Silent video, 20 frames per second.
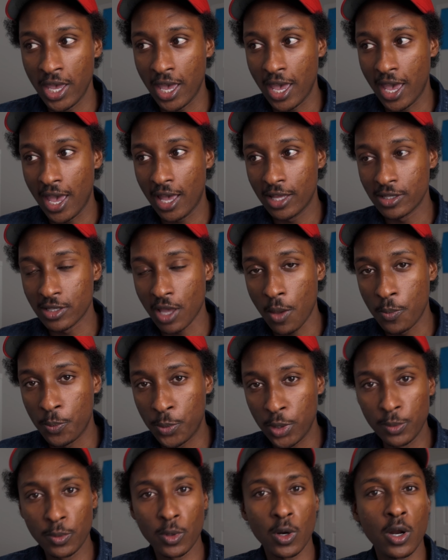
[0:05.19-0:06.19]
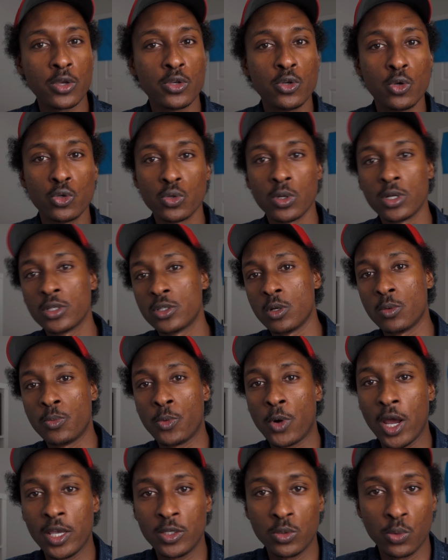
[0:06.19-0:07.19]
and people are usually
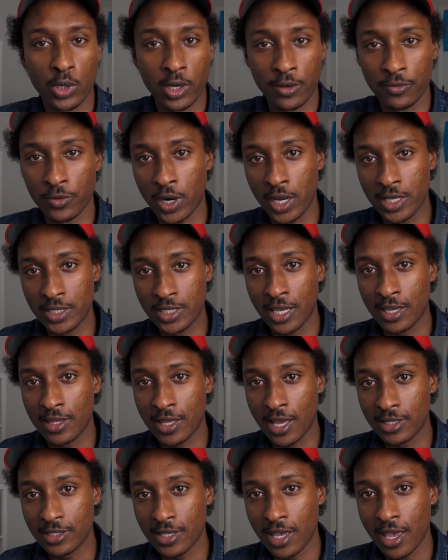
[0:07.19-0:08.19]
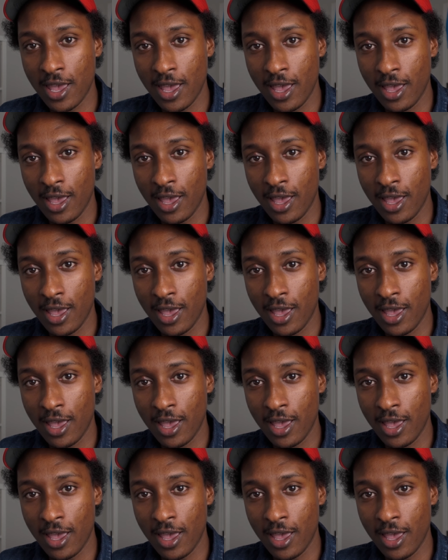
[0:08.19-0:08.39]
surprised whenever I say that.